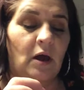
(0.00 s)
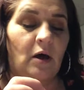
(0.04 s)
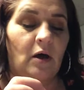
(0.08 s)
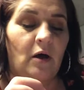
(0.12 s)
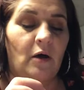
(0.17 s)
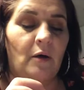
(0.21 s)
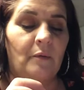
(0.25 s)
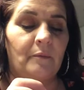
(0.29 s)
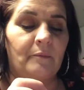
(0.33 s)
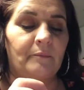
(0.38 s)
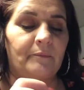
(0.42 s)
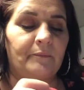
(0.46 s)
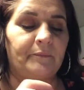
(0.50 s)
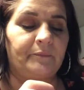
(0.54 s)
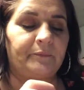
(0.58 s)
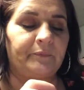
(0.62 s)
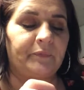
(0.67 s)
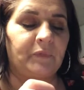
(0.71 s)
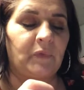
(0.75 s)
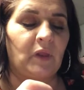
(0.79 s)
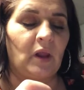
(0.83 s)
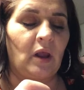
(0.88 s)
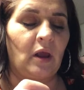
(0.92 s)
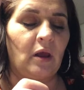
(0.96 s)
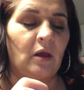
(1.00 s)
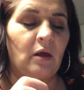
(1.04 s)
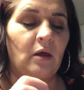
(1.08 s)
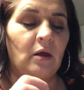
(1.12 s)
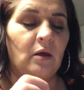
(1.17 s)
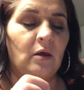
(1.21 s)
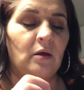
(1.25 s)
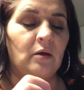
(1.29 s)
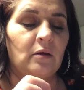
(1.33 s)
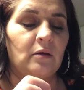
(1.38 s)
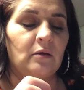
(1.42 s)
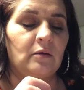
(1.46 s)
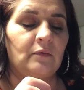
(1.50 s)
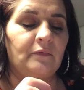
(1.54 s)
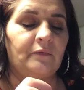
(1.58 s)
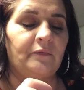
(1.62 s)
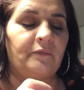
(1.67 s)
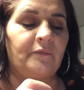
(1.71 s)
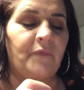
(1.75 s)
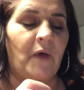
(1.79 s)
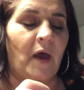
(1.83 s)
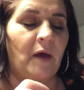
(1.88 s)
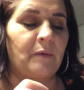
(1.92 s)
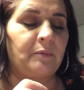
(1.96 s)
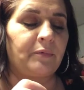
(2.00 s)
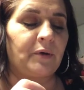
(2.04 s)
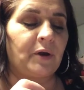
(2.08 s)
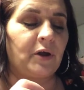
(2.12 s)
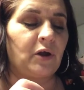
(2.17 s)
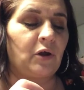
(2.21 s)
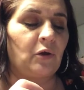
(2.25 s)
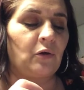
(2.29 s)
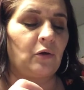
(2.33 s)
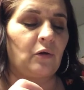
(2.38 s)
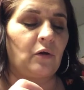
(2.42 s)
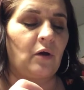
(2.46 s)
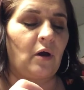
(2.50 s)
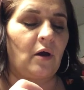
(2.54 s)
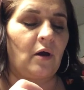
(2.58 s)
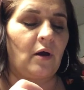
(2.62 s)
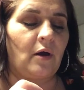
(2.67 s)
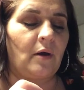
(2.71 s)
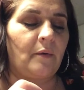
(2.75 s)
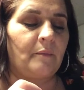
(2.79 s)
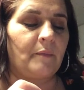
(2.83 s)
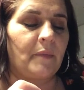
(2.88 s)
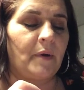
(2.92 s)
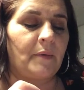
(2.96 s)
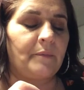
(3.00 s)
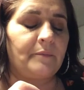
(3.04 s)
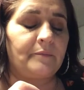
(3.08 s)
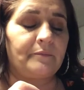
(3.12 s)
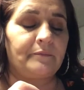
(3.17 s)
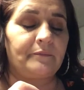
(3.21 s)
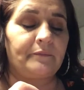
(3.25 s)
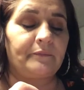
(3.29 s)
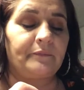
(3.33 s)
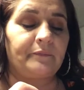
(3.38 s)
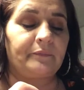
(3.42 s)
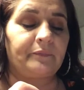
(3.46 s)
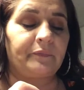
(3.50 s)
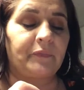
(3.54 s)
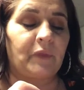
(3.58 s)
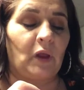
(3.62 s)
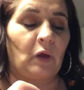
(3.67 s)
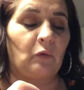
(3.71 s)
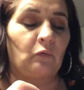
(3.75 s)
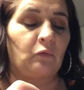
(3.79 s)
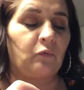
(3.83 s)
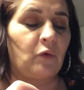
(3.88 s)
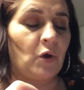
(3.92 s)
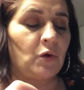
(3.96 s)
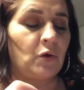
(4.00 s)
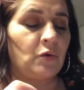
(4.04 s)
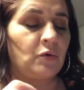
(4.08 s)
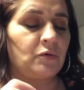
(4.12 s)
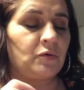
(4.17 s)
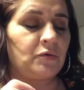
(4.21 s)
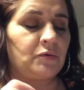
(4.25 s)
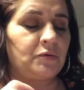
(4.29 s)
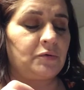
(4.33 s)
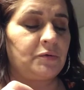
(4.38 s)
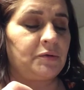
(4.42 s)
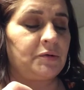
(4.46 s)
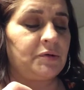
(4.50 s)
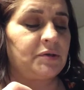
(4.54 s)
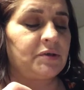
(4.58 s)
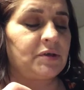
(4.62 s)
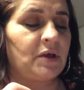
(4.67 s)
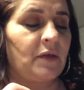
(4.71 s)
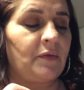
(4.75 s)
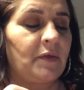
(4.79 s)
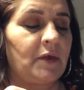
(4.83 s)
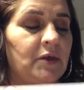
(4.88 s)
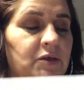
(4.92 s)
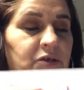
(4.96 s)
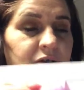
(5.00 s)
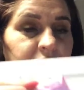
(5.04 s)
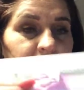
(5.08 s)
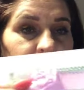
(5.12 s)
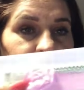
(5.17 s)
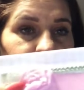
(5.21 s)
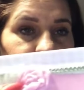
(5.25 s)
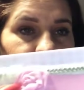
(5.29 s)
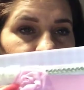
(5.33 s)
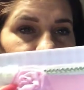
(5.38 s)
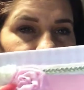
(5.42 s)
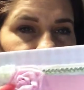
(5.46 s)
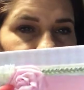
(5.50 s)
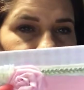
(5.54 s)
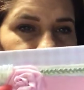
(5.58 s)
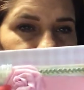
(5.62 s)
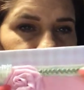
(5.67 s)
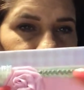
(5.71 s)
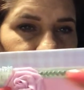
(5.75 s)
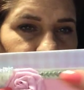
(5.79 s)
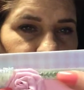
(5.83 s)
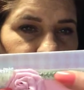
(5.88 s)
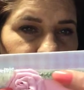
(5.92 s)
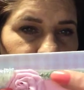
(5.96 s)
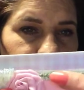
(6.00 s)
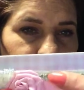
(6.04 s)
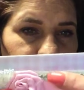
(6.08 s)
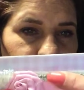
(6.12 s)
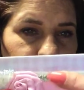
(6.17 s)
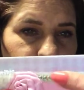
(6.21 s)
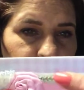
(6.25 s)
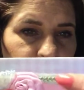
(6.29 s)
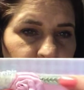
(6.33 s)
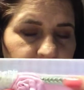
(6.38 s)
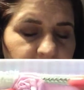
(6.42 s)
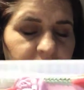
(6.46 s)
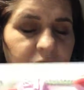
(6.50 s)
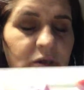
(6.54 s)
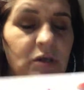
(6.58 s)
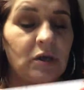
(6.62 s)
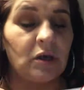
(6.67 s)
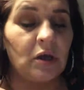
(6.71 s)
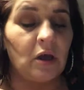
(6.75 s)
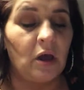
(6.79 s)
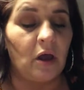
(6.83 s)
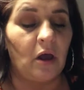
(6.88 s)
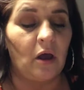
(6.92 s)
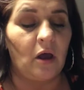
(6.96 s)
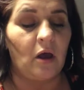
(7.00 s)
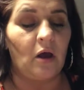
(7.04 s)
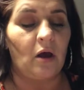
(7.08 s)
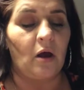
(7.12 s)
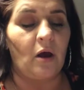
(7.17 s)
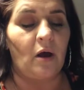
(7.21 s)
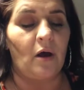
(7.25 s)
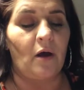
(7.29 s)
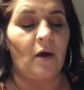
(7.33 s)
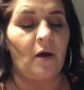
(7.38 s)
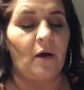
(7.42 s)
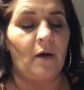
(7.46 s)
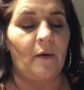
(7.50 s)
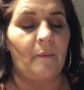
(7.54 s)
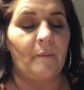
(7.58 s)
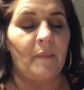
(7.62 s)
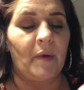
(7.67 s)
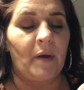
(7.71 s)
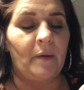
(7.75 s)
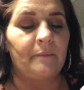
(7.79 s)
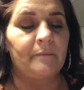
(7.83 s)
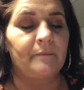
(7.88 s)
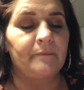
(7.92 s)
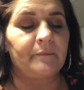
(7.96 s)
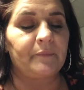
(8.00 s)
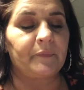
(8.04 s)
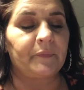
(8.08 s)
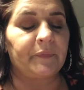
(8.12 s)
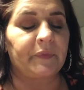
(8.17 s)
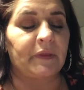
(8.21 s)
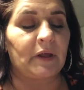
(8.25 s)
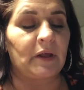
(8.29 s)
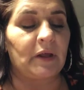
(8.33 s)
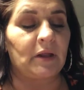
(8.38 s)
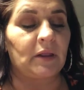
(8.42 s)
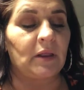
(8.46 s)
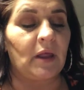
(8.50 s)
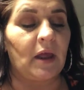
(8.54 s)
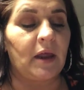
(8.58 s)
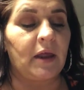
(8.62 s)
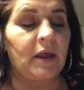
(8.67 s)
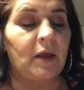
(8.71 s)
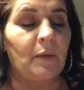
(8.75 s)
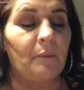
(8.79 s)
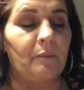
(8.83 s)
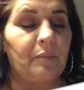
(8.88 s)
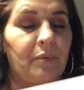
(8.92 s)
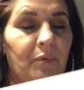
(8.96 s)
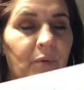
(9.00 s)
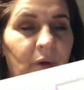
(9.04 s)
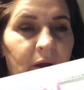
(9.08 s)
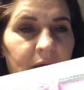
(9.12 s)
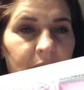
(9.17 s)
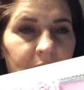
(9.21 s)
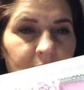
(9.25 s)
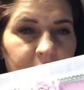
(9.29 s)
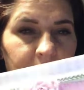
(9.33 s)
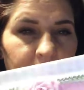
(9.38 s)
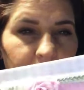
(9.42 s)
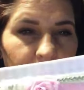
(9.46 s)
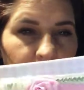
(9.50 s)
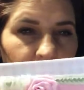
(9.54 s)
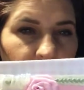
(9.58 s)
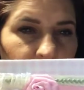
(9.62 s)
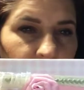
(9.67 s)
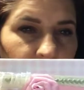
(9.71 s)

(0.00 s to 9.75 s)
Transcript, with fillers: um, fabric um, rose. And then she has this cute, um, like, braided